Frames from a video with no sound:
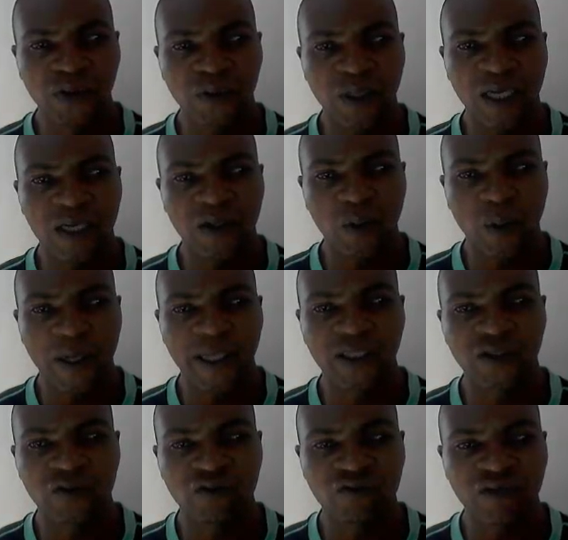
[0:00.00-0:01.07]
you are
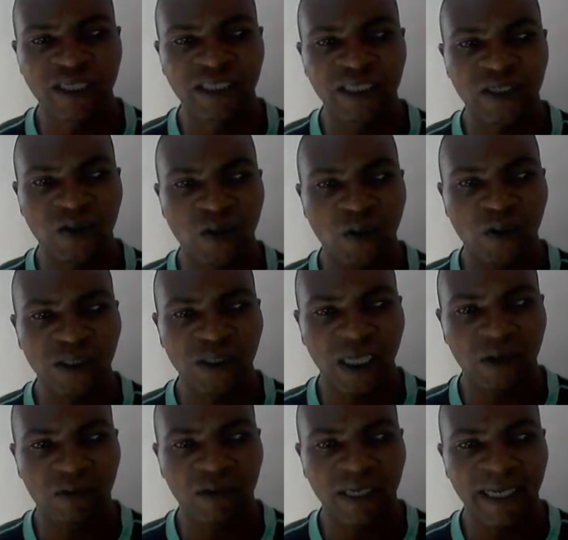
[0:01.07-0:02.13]
required to read the course
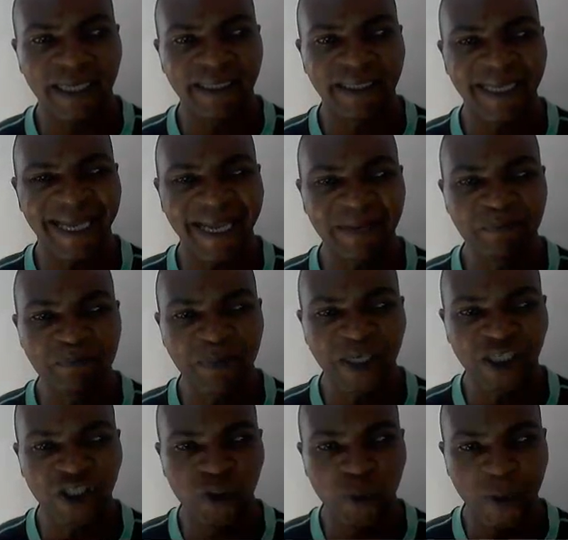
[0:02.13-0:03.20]
outline in
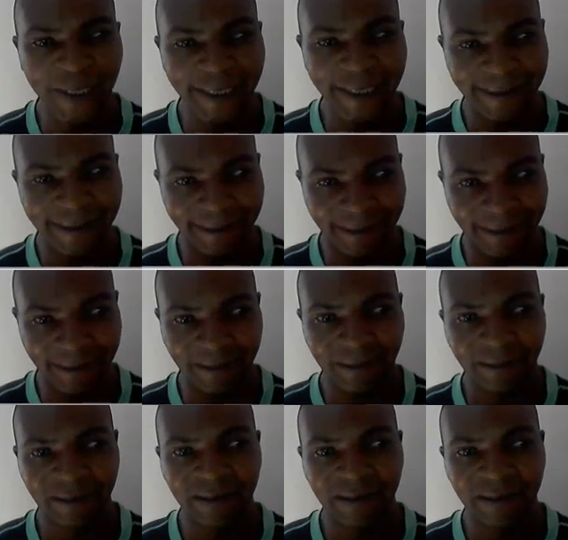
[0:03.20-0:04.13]
between